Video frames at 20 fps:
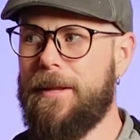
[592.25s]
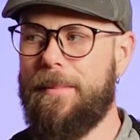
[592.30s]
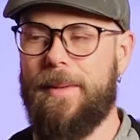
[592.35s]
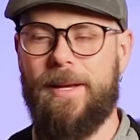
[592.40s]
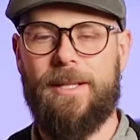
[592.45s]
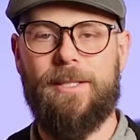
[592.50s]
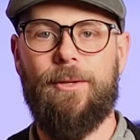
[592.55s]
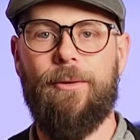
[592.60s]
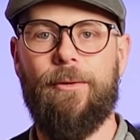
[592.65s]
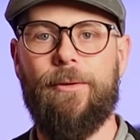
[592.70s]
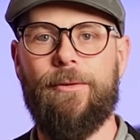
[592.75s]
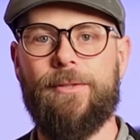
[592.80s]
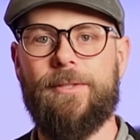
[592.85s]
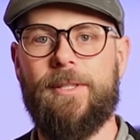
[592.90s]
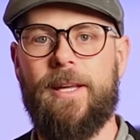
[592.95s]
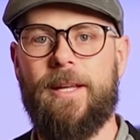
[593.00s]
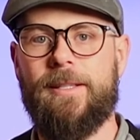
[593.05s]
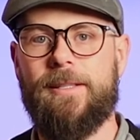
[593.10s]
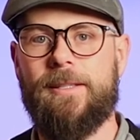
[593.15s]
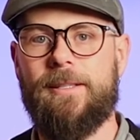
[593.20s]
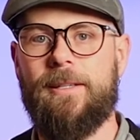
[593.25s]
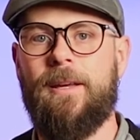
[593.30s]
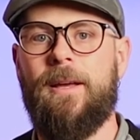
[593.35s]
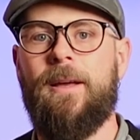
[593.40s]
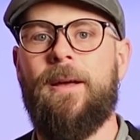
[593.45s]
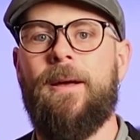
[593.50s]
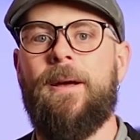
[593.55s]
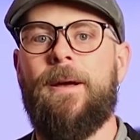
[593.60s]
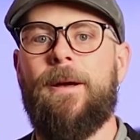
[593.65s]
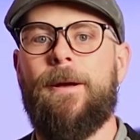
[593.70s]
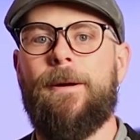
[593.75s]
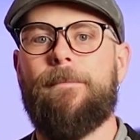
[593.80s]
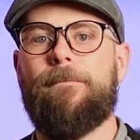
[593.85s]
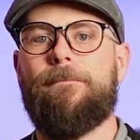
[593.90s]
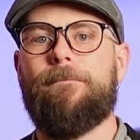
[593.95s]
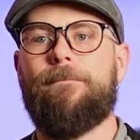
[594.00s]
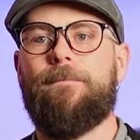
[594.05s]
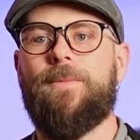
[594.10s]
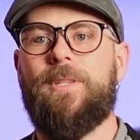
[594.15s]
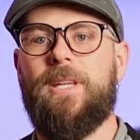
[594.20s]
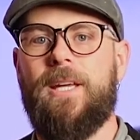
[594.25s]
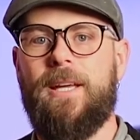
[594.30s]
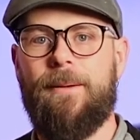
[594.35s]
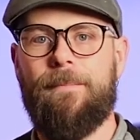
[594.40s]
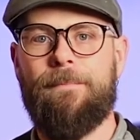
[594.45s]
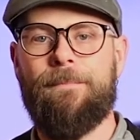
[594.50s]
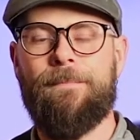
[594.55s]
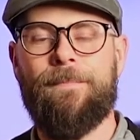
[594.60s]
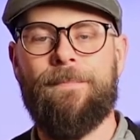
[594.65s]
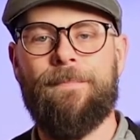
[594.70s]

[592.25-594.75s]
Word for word: That makes total sense to him.